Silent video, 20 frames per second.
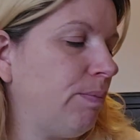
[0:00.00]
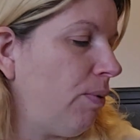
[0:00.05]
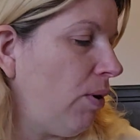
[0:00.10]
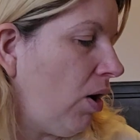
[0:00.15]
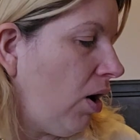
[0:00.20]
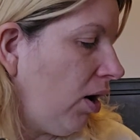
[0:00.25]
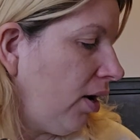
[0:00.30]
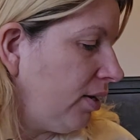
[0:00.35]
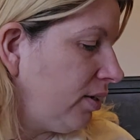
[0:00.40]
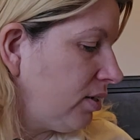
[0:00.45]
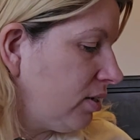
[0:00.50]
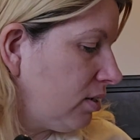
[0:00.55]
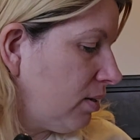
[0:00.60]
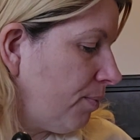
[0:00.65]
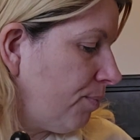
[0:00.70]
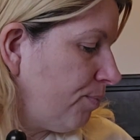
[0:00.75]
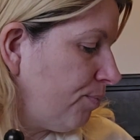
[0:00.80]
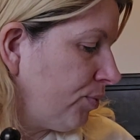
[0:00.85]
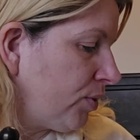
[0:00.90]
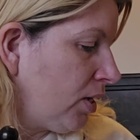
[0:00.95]
pods.
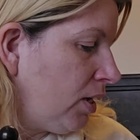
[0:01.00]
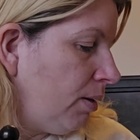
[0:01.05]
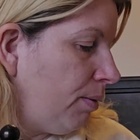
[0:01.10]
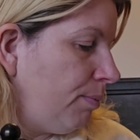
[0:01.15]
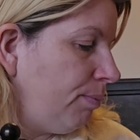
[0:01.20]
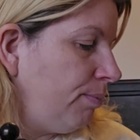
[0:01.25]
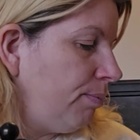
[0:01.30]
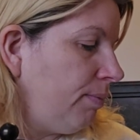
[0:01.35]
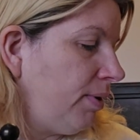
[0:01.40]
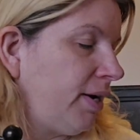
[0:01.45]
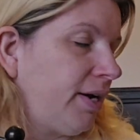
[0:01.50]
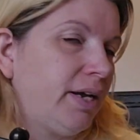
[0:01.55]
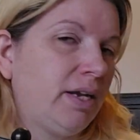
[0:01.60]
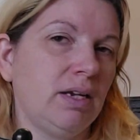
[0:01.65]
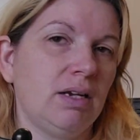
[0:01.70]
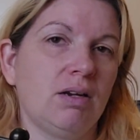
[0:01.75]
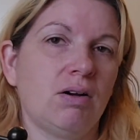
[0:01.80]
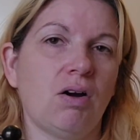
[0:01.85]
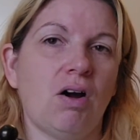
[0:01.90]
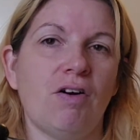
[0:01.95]

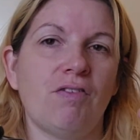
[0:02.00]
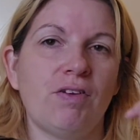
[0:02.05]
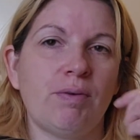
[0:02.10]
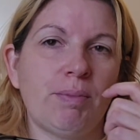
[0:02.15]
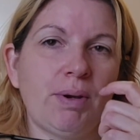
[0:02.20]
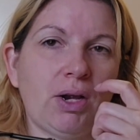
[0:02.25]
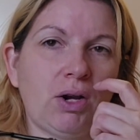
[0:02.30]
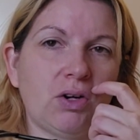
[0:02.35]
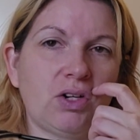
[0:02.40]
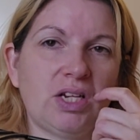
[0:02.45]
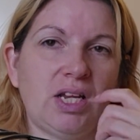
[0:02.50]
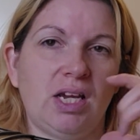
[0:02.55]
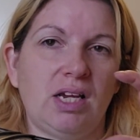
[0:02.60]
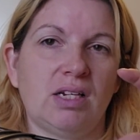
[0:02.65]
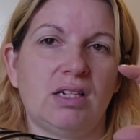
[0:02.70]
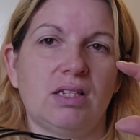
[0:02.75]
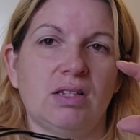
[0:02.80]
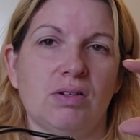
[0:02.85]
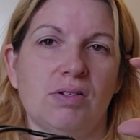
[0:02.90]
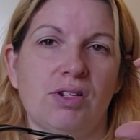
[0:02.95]
My coffee maker
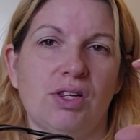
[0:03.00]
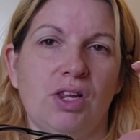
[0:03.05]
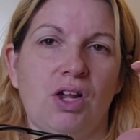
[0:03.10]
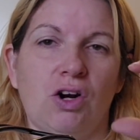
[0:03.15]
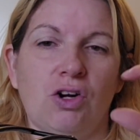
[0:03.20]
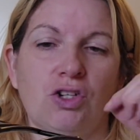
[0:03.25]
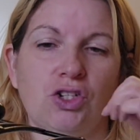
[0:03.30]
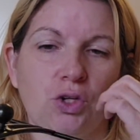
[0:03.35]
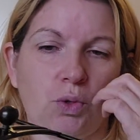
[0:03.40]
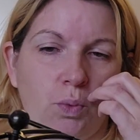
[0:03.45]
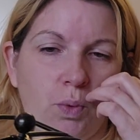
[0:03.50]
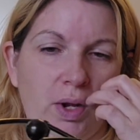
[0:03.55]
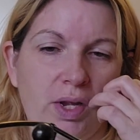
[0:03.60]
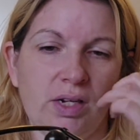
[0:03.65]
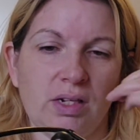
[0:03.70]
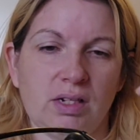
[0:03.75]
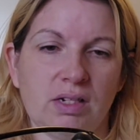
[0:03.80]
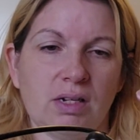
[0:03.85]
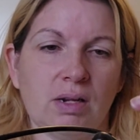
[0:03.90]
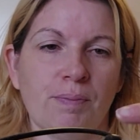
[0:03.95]
takes those larger
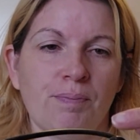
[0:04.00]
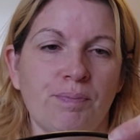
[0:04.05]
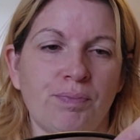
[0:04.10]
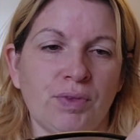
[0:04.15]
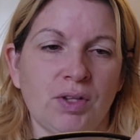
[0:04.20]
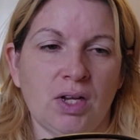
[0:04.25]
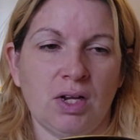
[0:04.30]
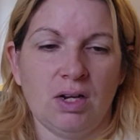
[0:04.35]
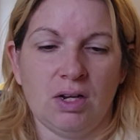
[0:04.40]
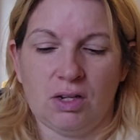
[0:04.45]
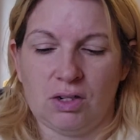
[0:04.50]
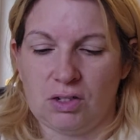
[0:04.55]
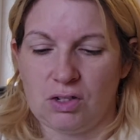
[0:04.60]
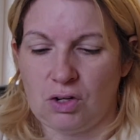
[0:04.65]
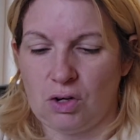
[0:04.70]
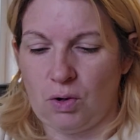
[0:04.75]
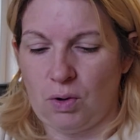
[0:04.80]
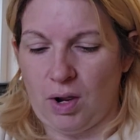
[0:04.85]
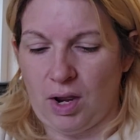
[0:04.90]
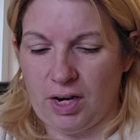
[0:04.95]
ones.
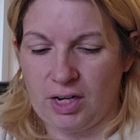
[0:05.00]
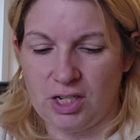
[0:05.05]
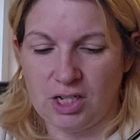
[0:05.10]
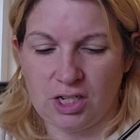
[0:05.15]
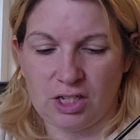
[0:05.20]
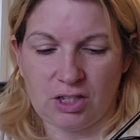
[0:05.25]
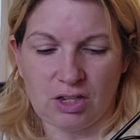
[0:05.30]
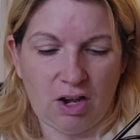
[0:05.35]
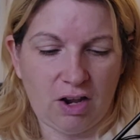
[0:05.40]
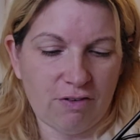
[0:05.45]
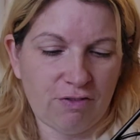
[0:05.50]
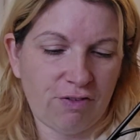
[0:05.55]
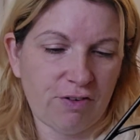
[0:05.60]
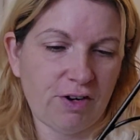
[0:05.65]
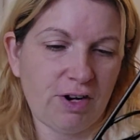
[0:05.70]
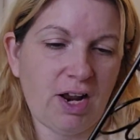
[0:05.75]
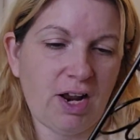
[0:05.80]
So I just thought for